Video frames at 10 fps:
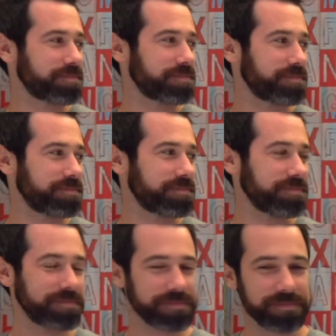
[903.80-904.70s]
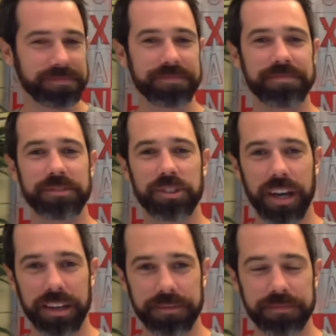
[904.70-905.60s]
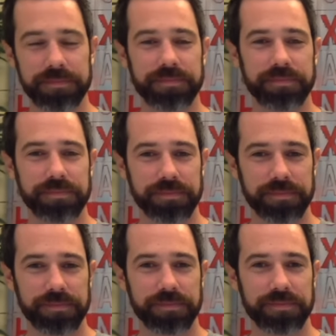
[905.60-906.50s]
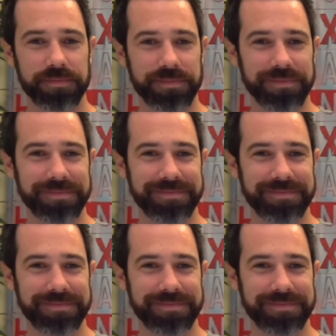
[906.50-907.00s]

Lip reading: This person isn't speaking.